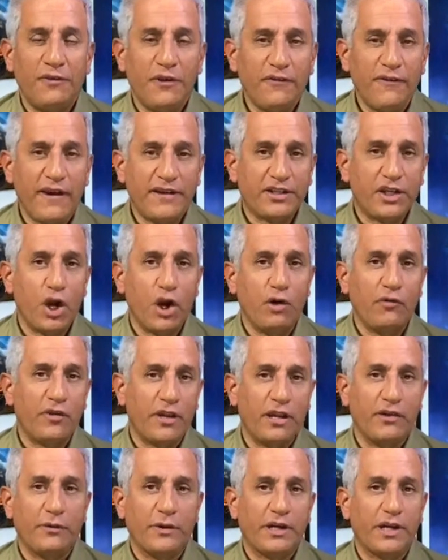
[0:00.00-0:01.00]
If you've had
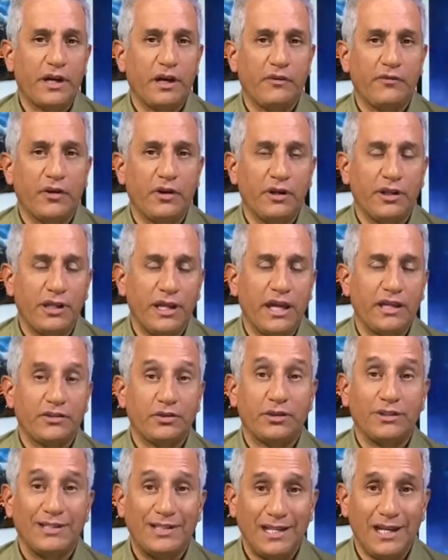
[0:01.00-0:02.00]
COVID and recovered, the
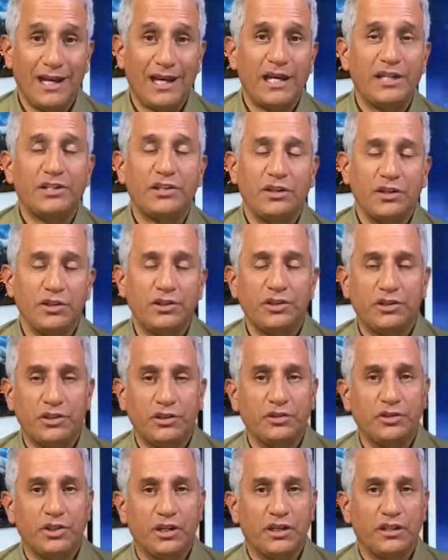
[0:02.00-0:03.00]
answer is yes, you
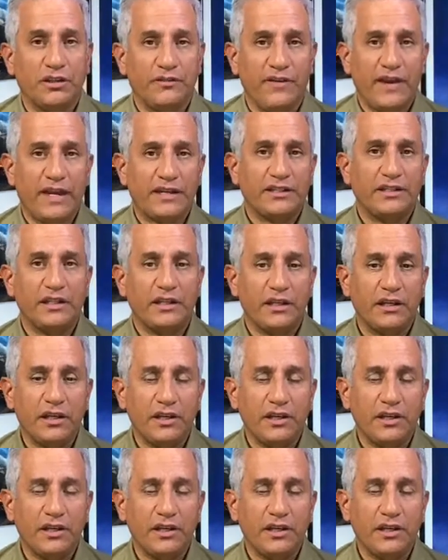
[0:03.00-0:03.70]
still should get the vaccine.